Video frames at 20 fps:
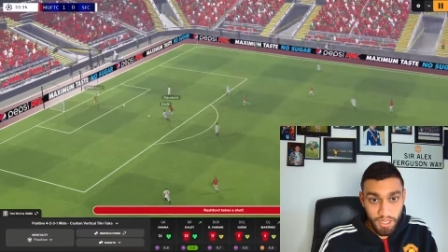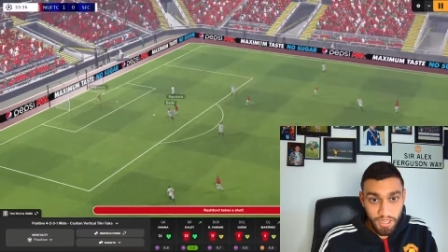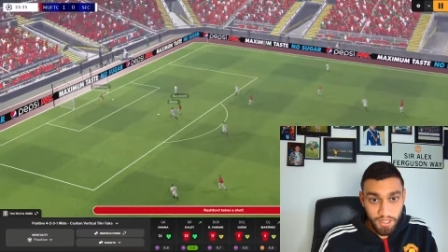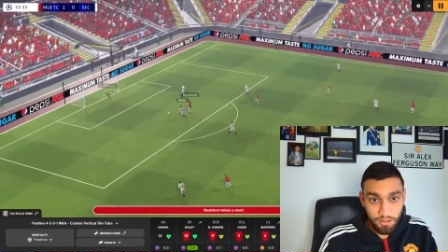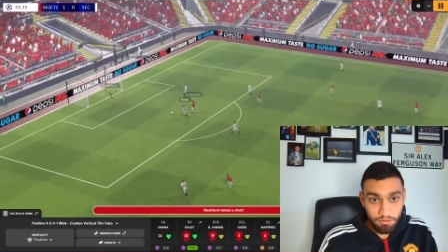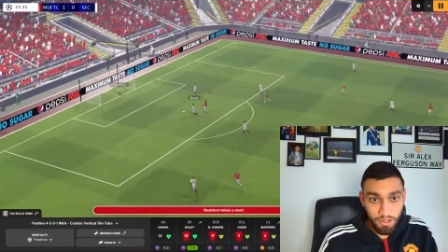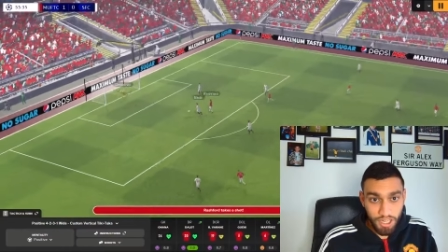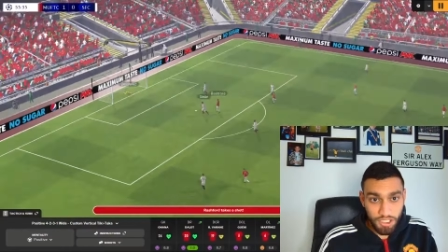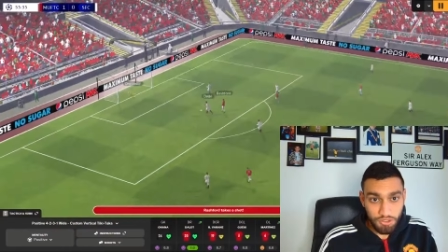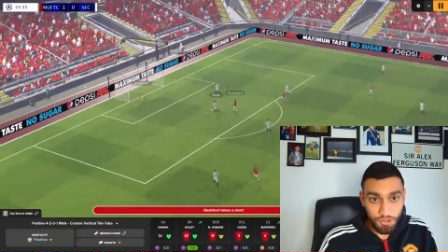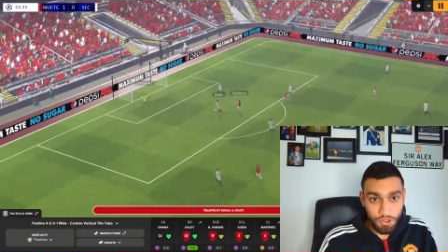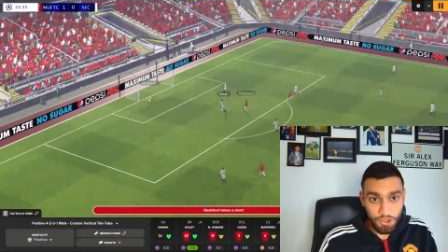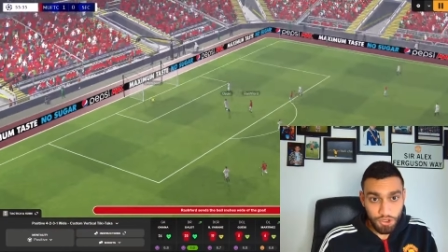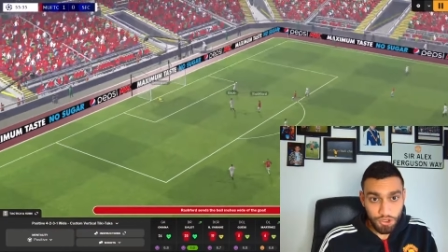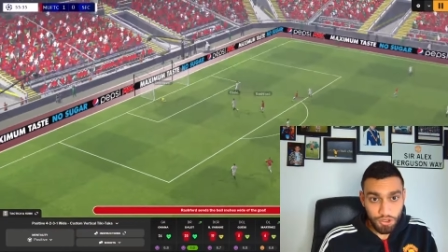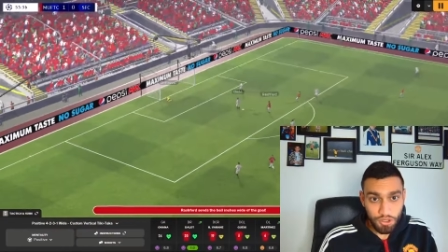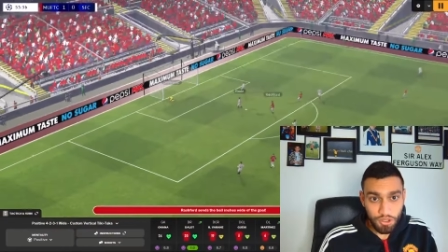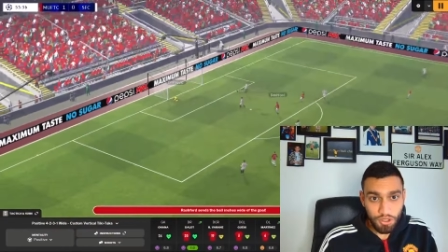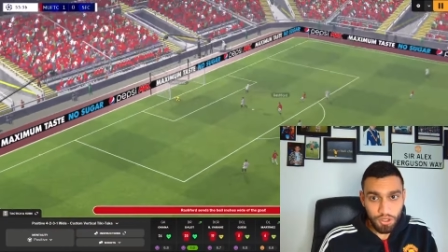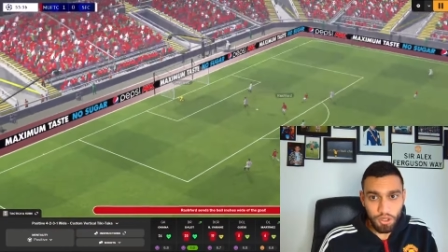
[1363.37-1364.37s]

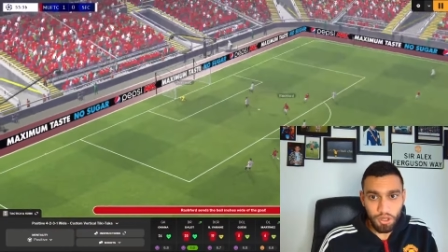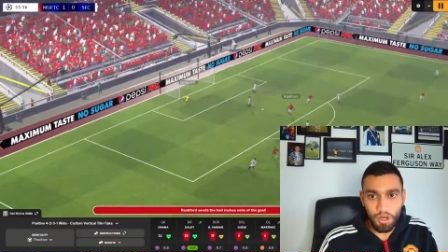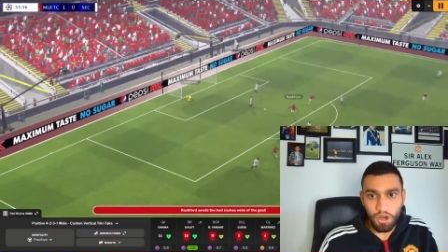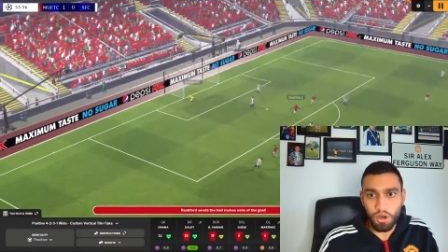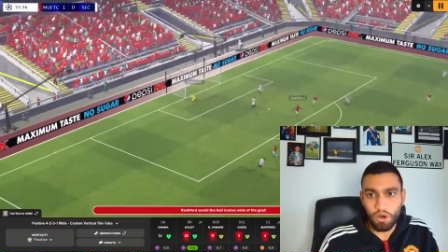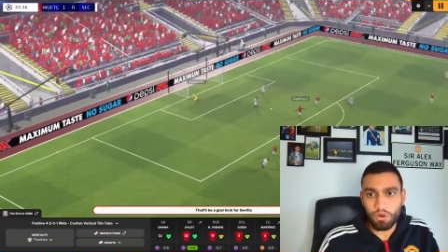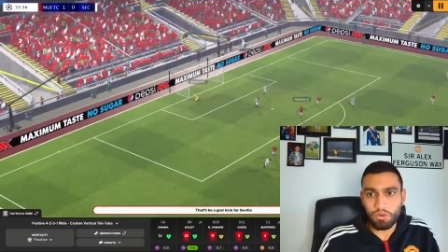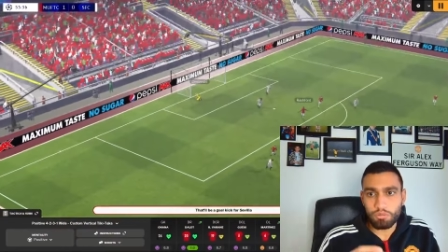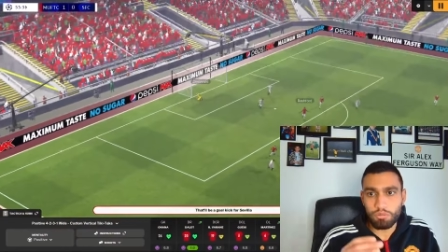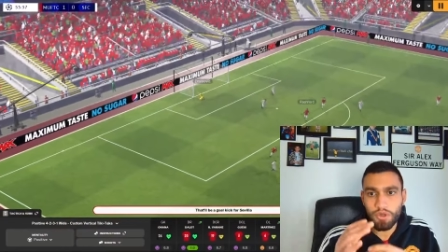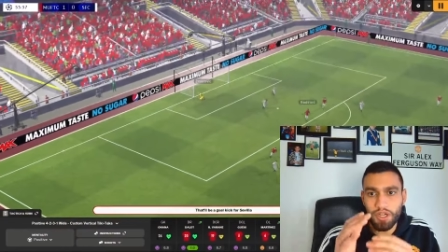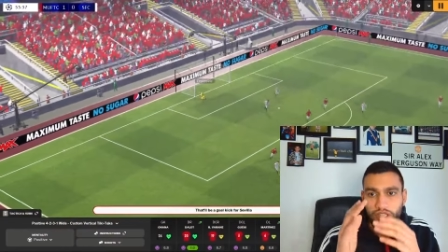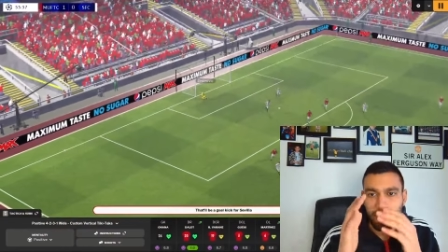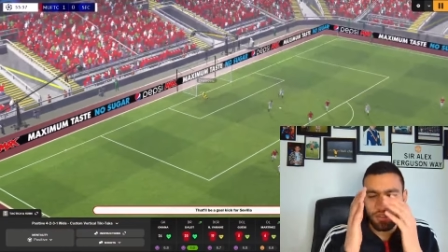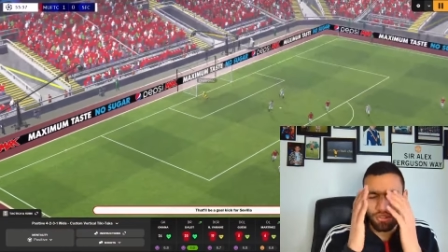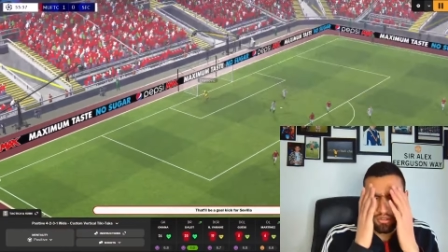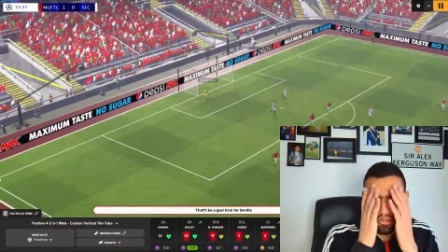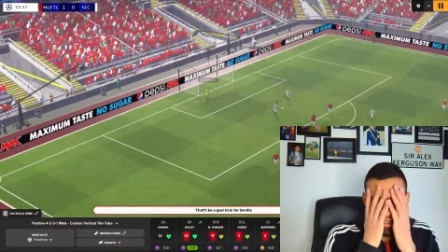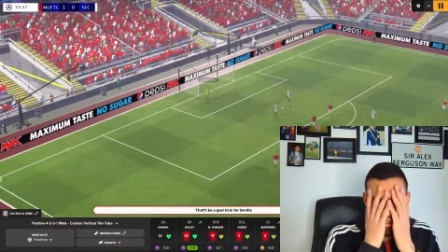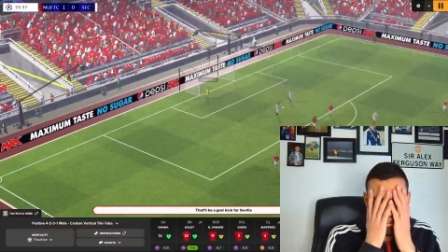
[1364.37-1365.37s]
Rashford's Oh my
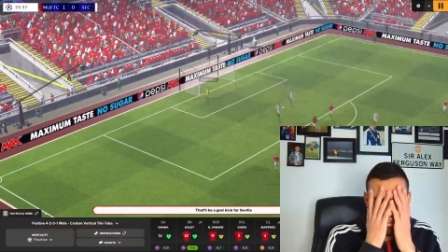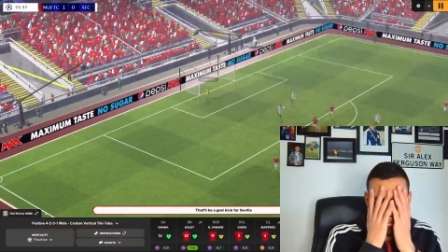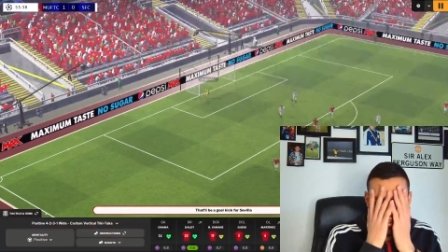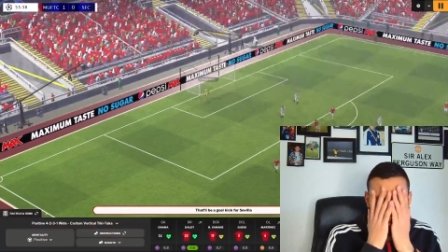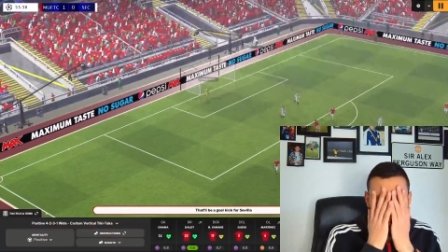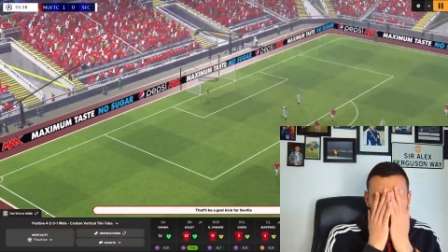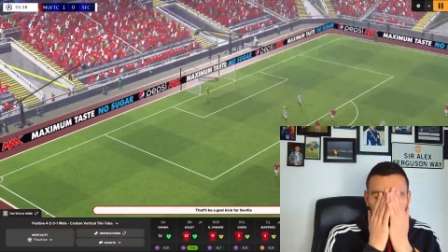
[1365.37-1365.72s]
God.